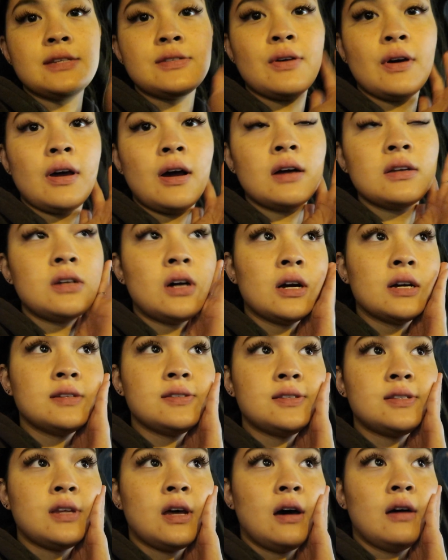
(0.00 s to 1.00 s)
so I got Darren
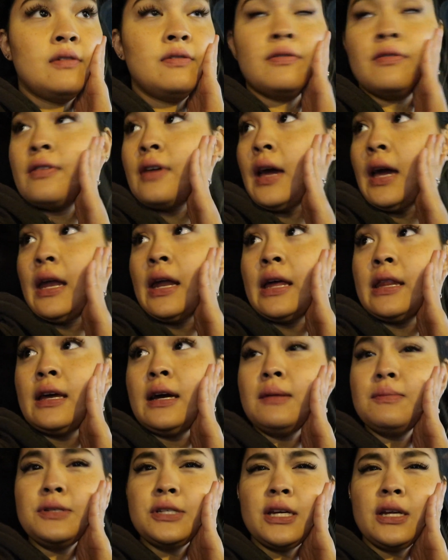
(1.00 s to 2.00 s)
stuff and I
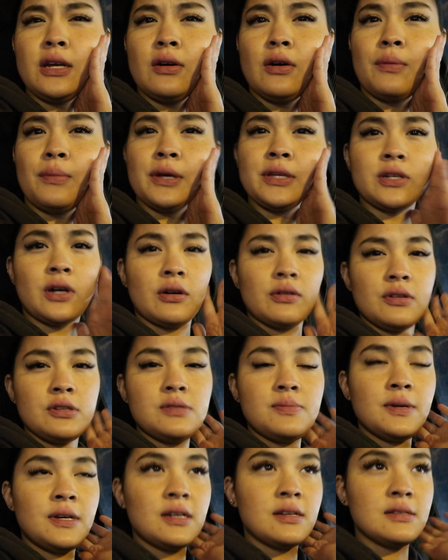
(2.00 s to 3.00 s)
think I'm just gonna go to
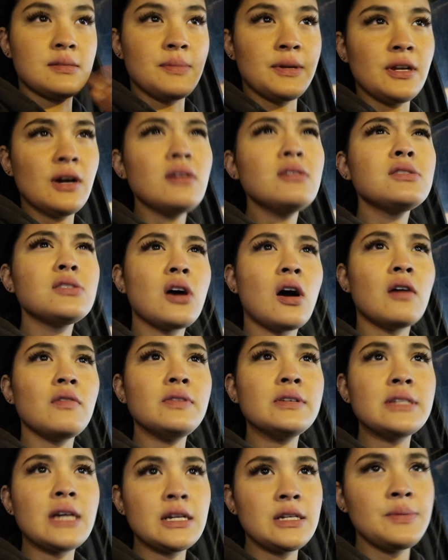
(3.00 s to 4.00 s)
McDonald's because McDonald's
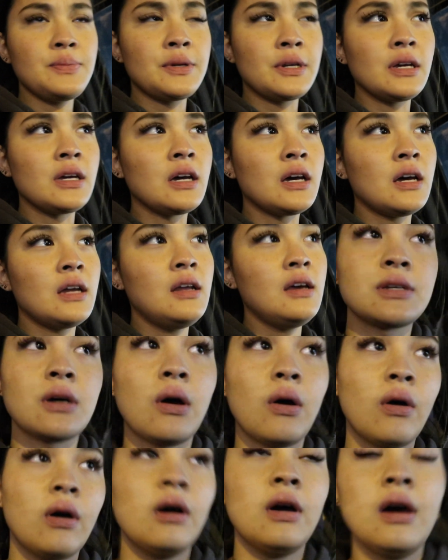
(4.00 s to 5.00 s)
coffee is actually pretty good.
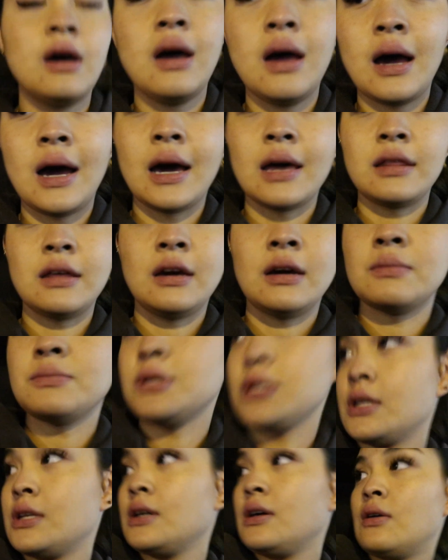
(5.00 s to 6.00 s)
So I think I'm
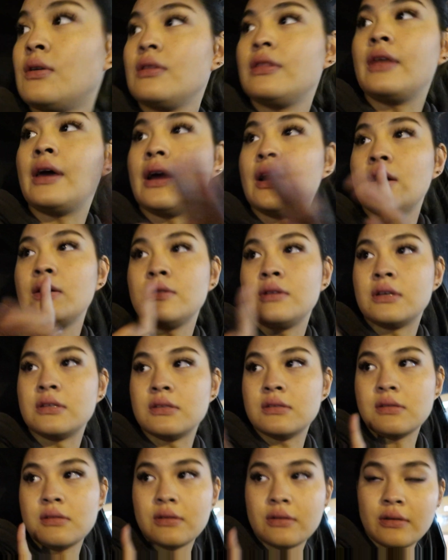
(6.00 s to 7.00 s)
just gonna go there
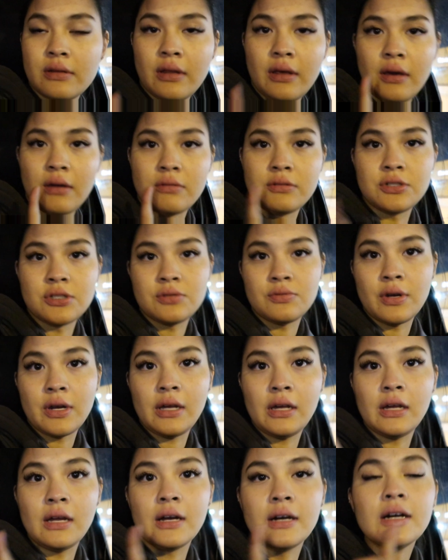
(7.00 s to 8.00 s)
because literally just
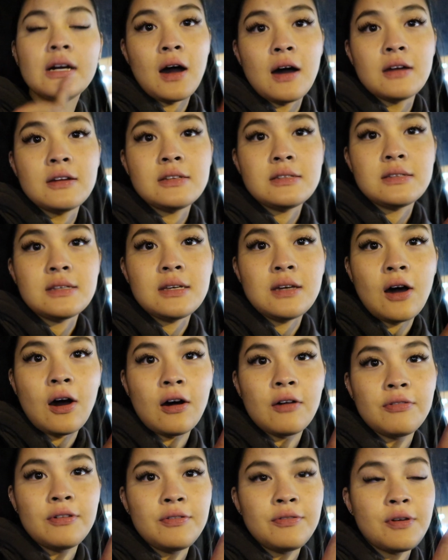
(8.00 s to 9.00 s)
right here. Honestly,
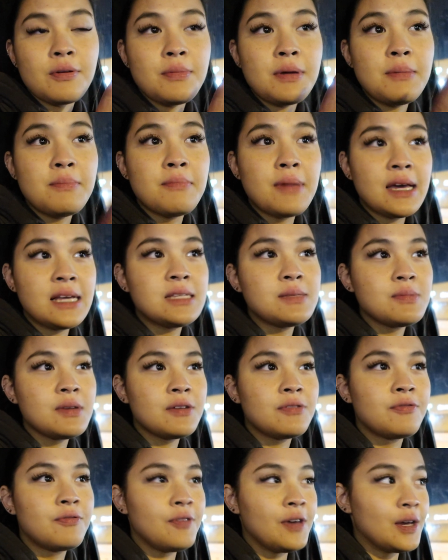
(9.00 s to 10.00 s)
coffee for me makes
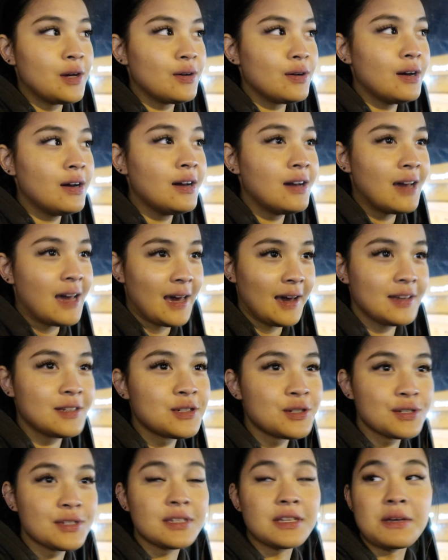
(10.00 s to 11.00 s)
me feel
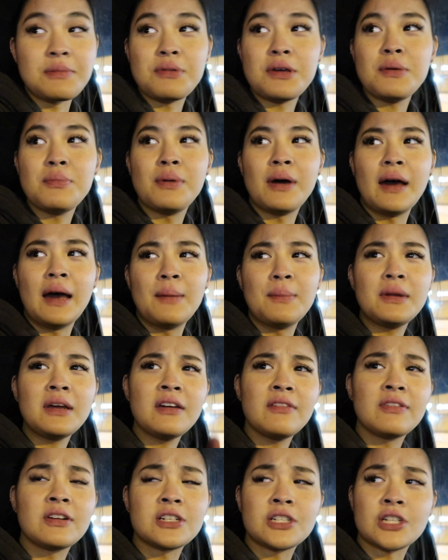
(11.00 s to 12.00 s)
extra sleepy, but I'm gonna give it a